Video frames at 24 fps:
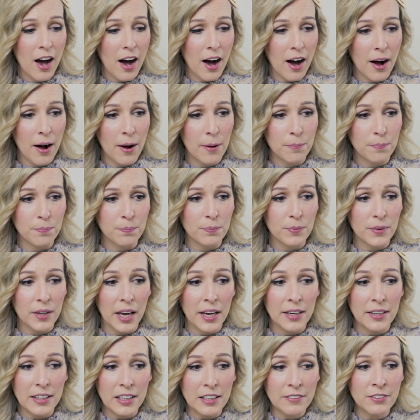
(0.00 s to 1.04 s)
And
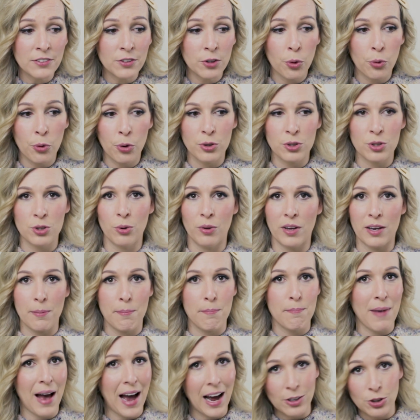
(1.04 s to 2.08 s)
even though there's no like
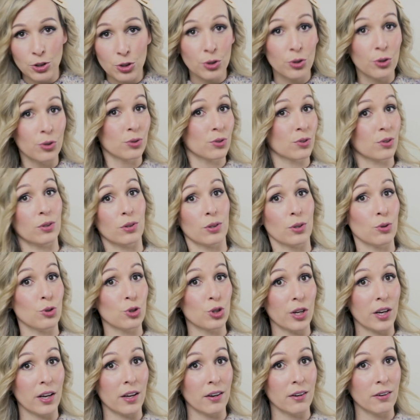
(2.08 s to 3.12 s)
magical
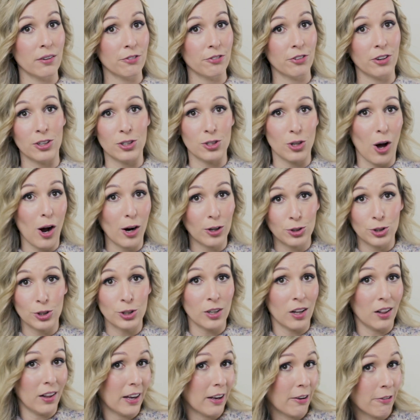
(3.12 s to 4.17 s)
solution for a doctor
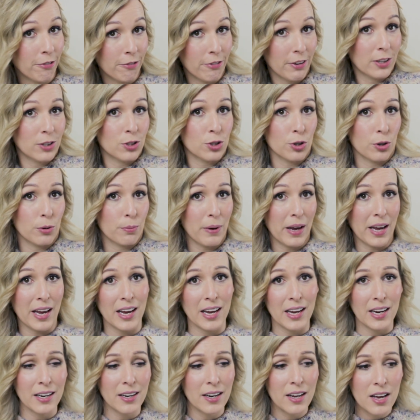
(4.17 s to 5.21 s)
to like fix your
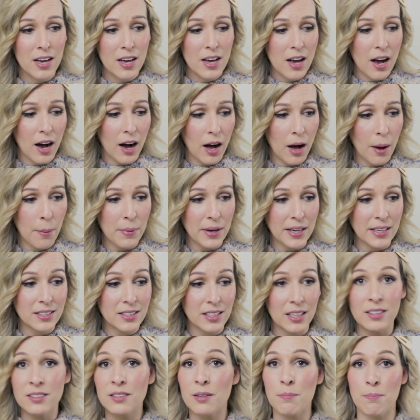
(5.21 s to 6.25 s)
pain, it
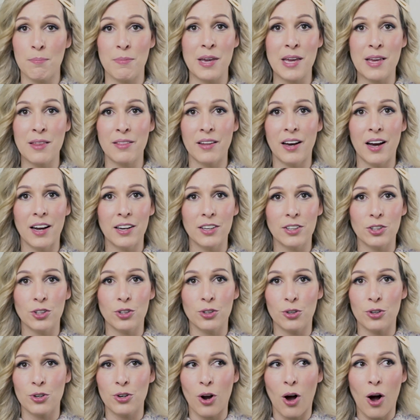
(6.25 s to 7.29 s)
doesn't mean that
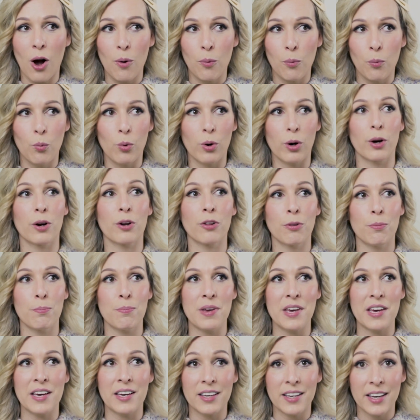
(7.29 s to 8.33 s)
you're not worth
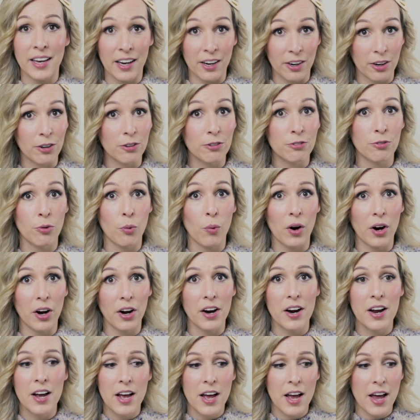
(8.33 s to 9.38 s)
being cared
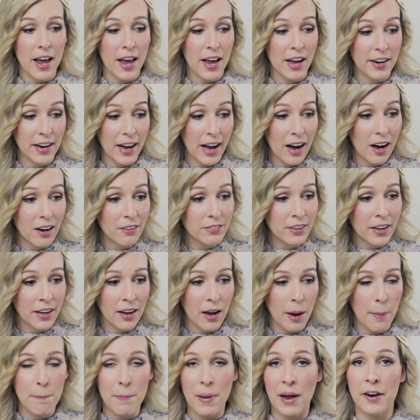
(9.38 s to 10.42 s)
for, and having
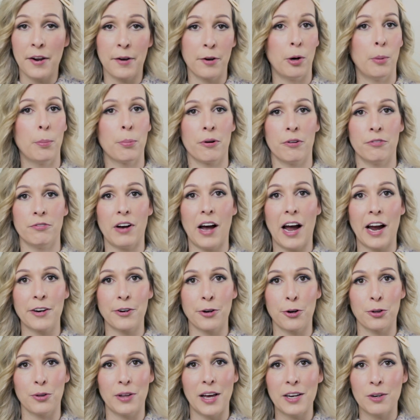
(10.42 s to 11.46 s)
a medical
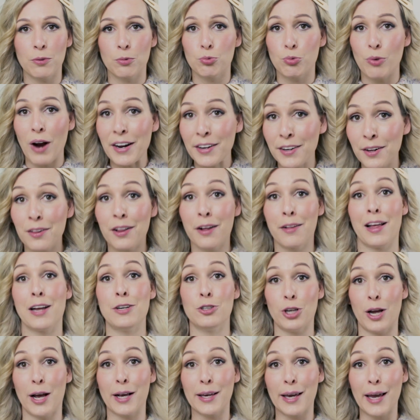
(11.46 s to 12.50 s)
provider like regularly
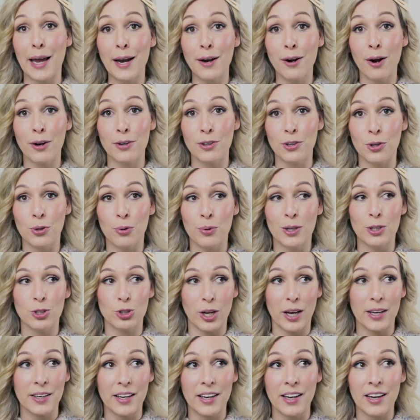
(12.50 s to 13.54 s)
check in on you and
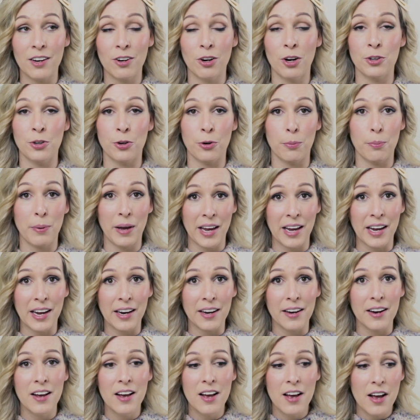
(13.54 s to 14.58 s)
check in on your
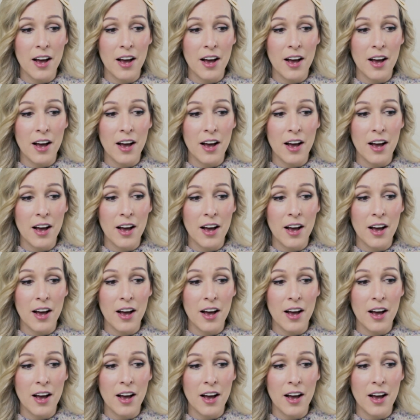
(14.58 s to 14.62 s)
pain.